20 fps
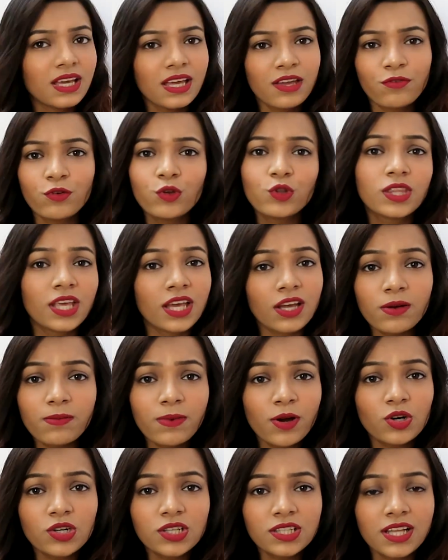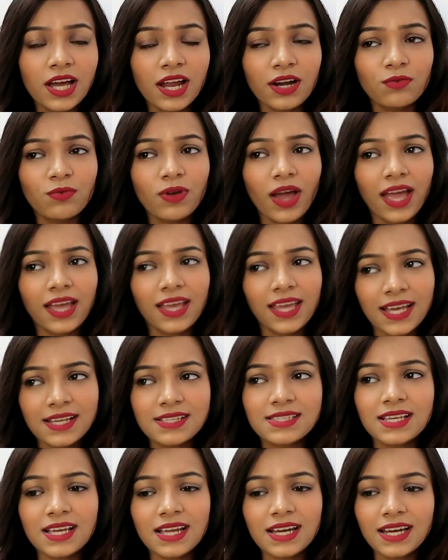If you think about it that way, I
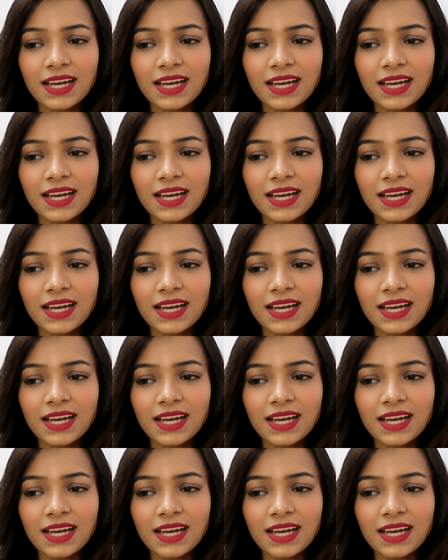guess